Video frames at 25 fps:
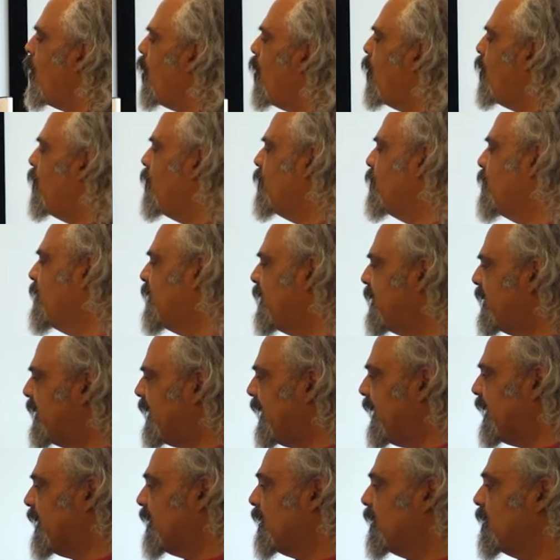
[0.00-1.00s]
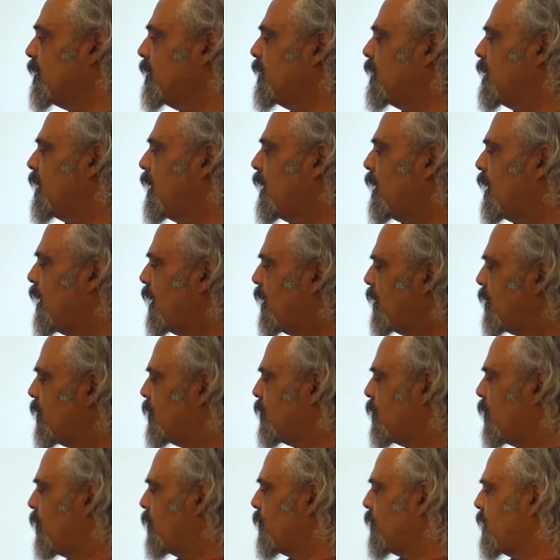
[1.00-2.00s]
of the neck.
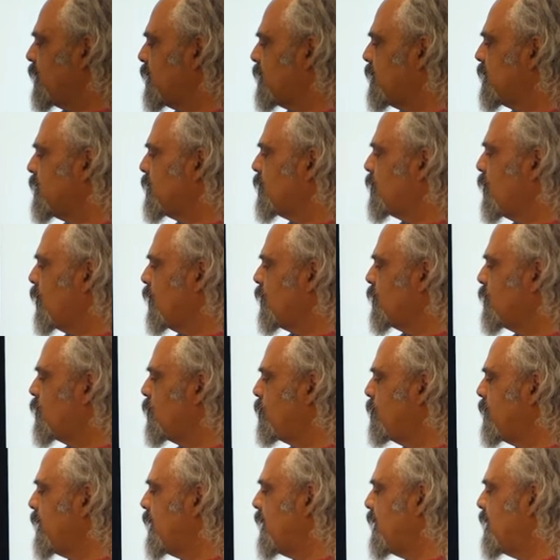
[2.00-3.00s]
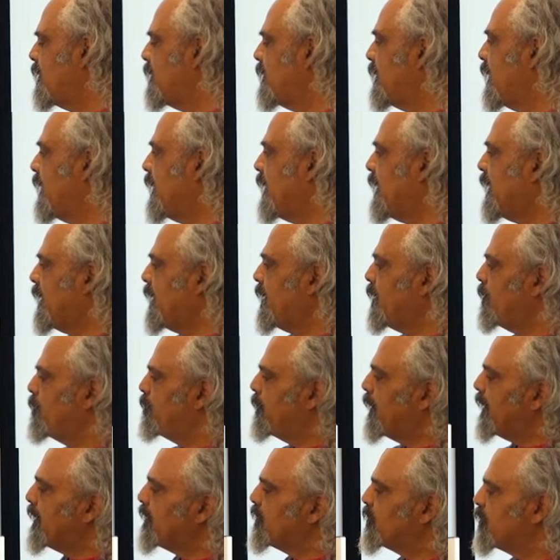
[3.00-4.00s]
So this is going to be the hair
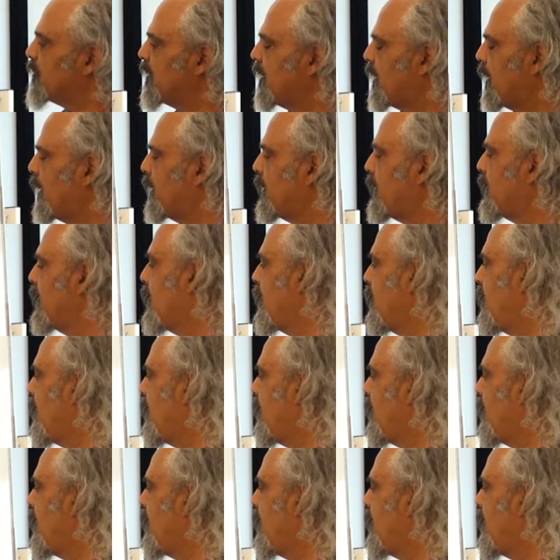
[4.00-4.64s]
baseline.